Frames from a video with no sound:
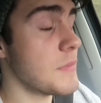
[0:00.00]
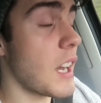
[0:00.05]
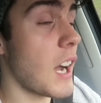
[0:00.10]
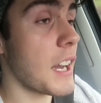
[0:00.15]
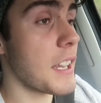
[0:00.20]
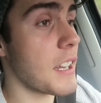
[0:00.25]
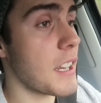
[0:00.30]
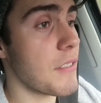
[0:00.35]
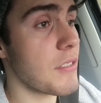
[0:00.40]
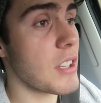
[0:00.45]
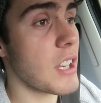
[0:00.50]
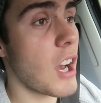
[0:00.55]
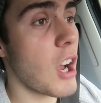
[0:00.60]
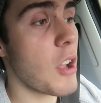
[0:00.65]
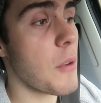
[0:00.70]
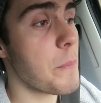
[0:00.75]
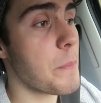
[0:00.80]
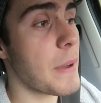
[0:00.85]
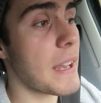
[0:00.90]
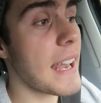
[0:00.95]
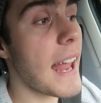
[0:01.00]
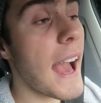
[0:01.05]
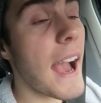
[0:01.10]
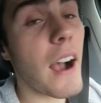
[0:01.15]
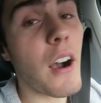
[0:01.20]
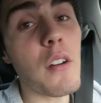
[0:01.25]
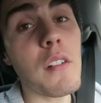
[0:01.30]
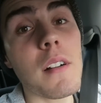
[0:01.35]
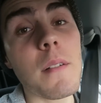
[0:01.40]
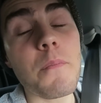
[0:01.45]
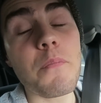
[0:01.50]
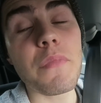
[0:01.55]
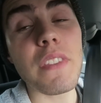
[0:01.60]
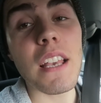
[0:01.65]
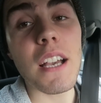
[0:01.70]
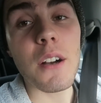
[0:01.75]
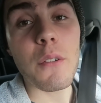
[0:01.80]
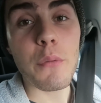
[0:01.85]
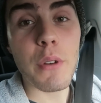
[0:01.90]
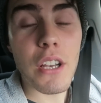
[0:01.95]
I don't even know. But now,
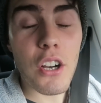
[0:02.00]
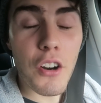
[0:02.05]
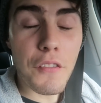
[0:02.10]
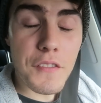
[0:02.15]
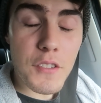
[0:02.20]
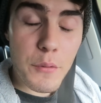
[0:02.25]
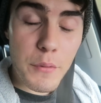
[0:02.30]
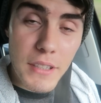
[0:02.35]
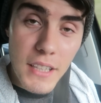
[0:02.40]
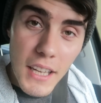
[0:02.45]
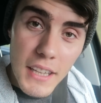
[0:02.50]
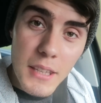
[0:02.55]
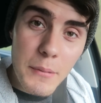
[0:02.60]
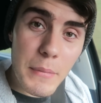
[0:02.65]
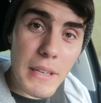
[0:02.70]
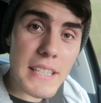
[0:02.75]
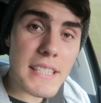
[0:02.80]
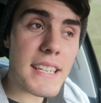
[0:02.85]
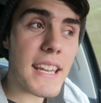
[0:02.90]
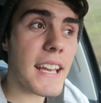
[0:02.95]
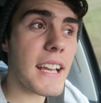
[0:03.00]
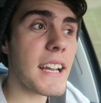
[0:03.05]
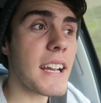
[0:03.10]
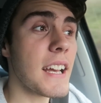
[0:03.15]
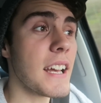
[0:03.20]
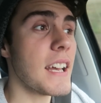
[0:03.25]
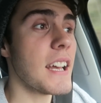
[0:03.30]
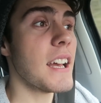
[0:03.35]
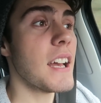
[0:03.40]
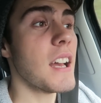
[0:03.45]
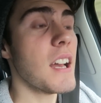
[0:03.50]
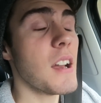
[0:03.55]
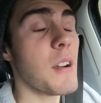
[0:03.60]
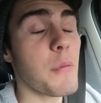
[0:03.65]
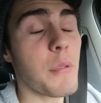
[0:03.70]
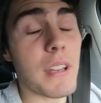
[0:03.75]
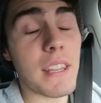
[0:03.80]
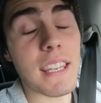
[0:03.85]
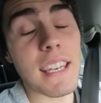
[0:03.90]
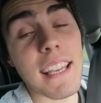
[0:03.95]
we're off to another meeting
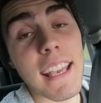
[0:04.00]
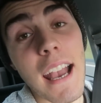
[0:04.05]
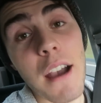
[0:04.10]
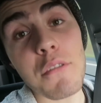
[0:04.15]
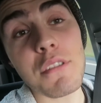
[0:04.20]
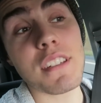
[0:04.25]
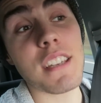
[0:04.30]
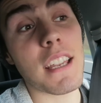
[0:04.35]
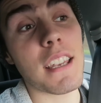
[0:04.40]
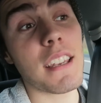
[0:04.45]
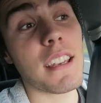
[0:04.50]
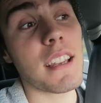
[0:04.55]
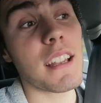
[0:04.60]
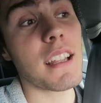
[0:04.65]
with an accountant.